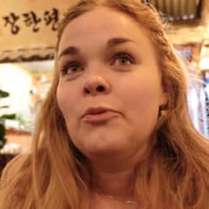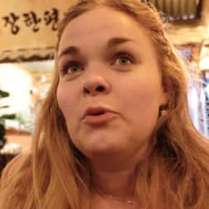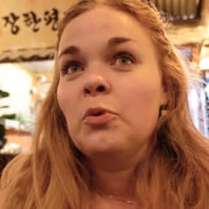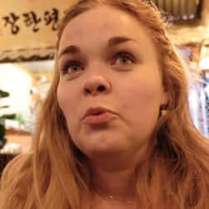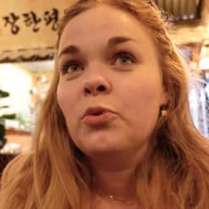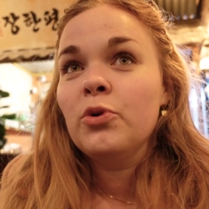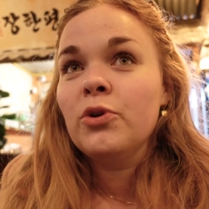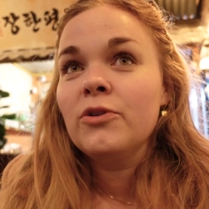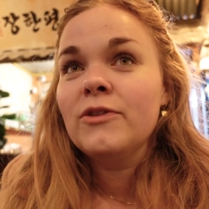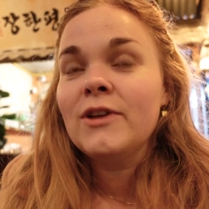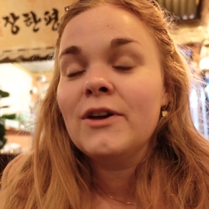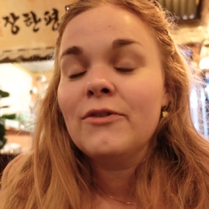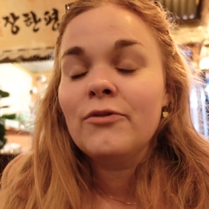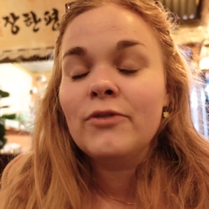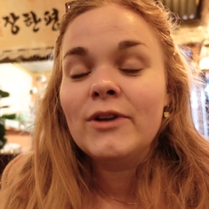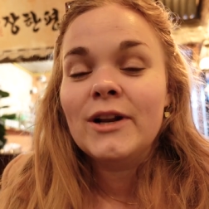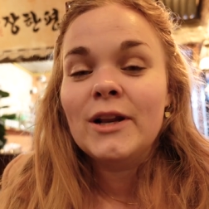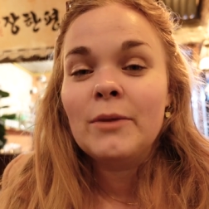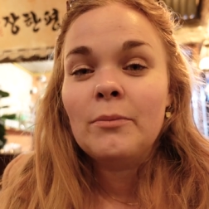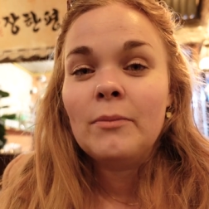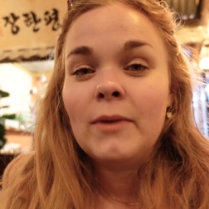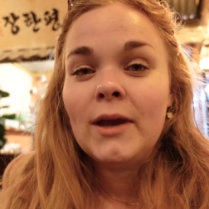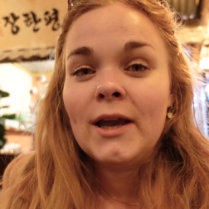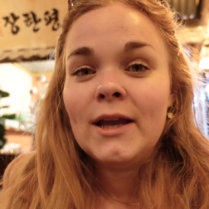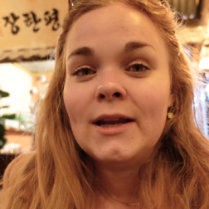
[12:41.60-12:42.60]
wouldn't have
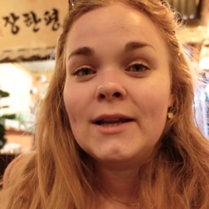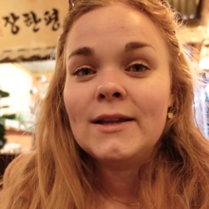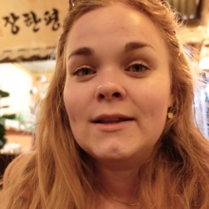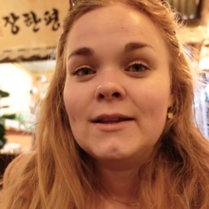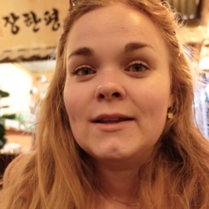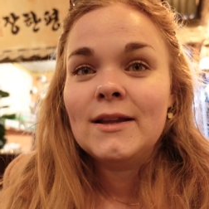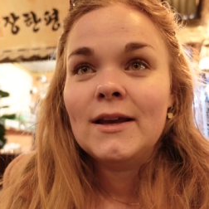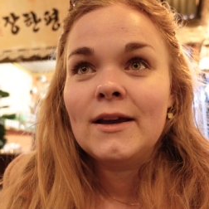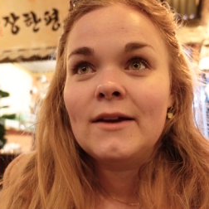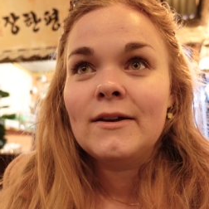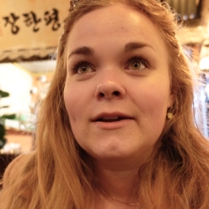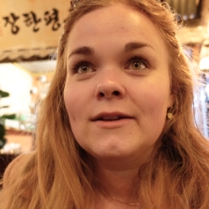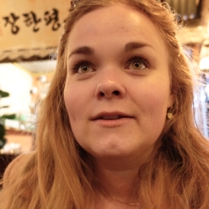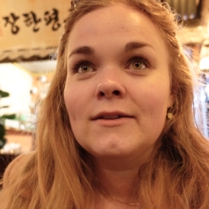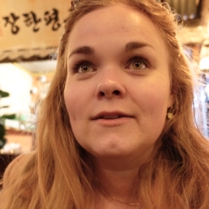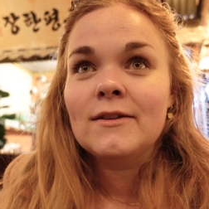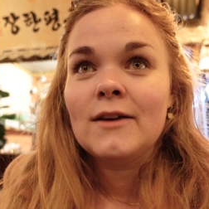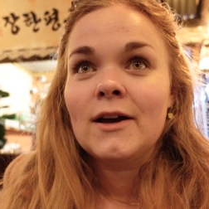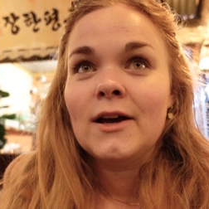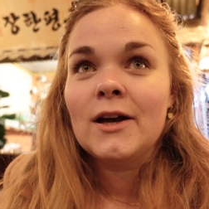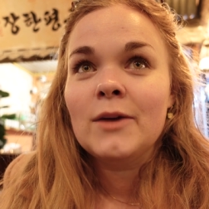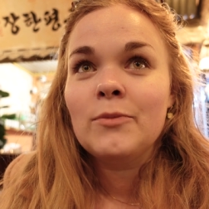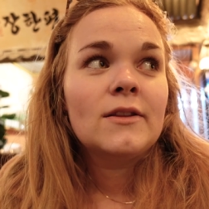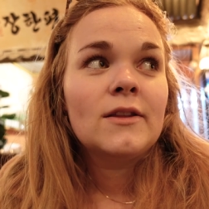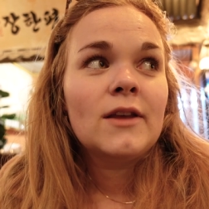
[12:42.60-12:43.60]
really made it there in time.